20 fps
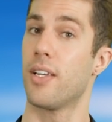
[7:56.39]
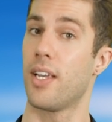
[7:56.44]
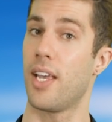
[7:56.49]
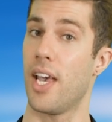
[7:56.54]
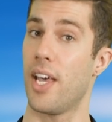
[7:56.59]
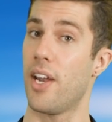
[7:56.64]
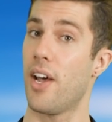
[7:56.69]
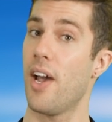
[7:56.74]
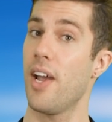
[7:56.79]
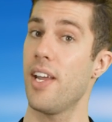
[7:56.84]

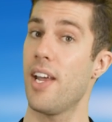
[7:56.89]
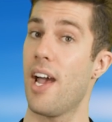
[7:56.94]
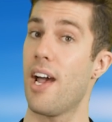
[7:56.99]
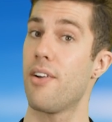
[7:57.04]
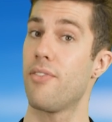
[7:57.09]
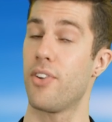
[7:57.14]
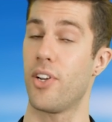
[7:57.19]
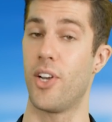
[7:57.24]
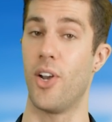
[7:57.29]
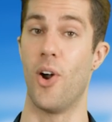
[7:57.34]
Can I
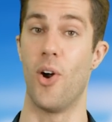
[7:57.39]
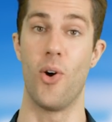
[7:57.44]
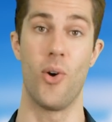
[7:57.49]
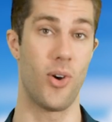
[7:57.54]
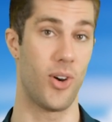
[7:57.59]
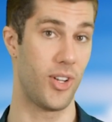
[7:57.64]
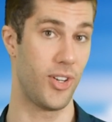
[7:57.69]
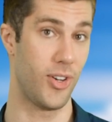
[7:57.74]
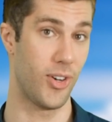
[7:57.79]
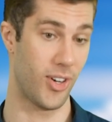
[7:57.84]
have a go
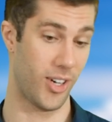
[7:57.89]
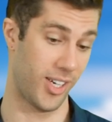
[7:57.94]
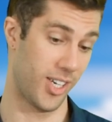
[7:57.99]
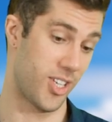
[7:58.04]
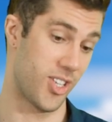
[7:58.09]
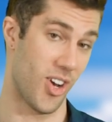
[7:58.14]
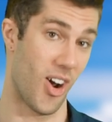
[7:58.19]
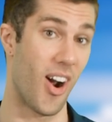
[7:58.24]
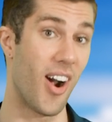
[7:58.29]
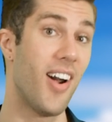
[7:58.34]
on your
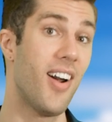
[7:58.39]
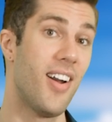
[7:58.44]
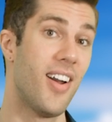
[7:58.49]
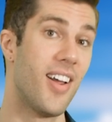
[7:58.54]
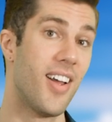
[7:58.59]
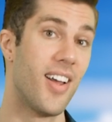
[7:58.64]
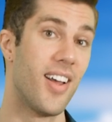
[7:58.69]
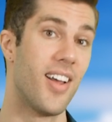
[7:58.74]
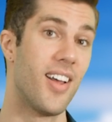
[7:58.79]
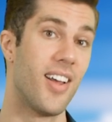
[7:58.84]
guitar?
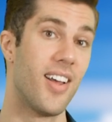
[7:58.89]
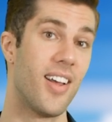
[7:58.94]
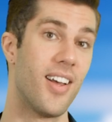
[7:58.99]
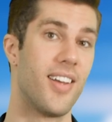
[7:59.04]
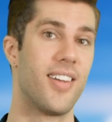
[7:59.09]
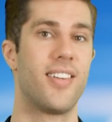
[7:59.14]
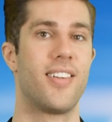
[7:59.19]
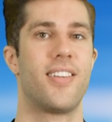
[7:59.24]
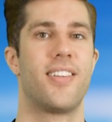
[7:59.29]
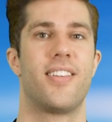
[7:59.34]

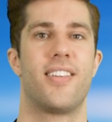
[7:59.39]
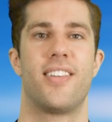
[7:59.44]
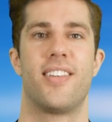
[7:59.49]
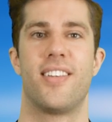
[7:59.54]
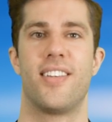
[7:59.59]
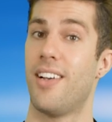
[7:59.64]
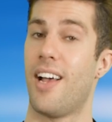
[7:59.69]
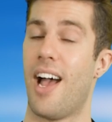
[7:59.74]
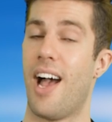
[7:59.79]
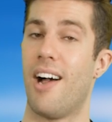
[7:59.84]

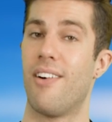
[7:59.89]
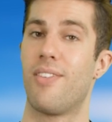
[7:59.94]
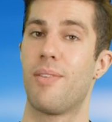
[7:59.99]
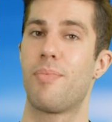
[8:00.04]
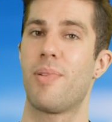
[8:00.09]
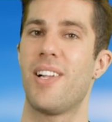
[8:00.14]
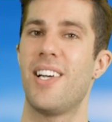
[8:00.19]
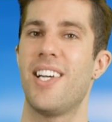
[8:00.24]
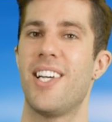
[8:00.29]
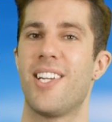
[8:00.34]
Have a
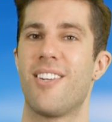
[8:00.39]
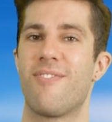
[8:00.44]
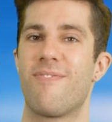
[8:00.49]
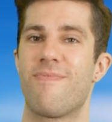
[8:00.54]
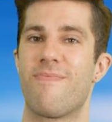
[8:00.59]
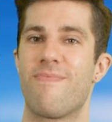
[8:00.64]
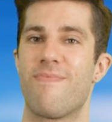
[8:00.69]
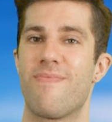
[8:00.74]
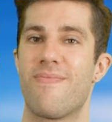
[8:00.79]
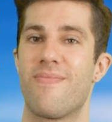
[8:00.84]
plan.
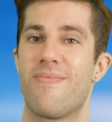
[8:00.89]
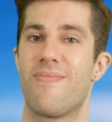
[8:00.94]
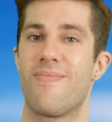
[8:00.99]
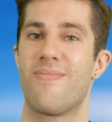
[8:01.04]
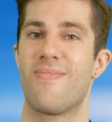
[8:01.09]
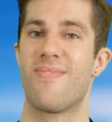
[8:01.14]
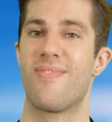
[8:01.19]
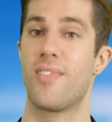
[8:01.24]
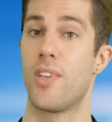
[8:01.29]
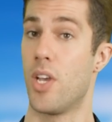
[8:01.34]

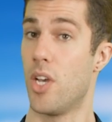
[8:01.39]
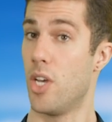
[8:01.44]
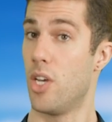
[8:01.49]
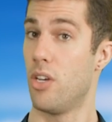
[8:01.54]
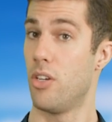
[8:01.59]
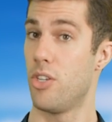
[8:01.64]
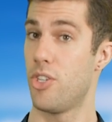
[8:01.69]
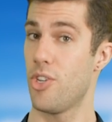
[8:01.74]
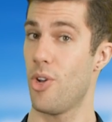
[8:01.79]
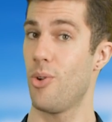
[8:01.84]

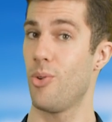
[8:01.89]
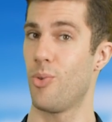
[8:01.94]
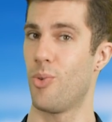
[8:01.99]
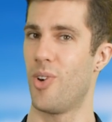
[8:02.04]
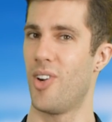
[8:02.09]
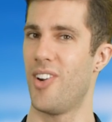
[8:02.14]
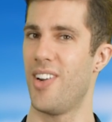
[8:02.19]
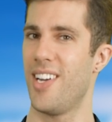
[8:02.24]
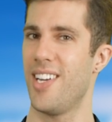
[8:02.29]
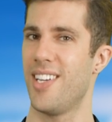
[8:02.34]
Don't
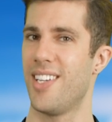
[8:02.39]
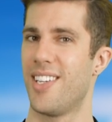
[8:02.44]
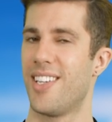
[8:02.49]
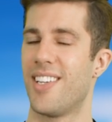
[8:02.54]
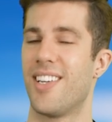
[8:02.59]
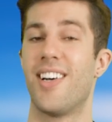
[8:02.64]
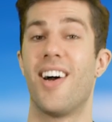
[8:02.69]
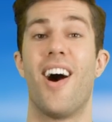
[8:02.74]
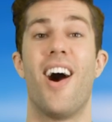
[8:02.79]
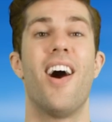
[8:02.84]
worry,
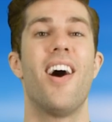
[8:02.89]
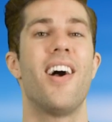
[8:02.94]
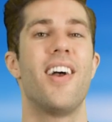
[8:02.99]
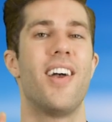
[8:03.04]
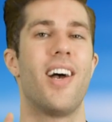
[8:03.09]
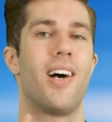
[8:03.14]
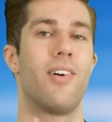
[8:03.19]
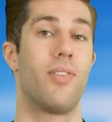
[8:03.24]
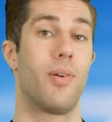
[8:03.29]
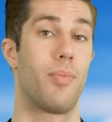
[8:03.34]

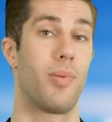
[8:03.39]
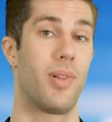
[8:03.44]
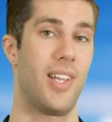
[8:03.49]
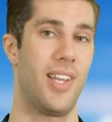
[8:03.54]
I have a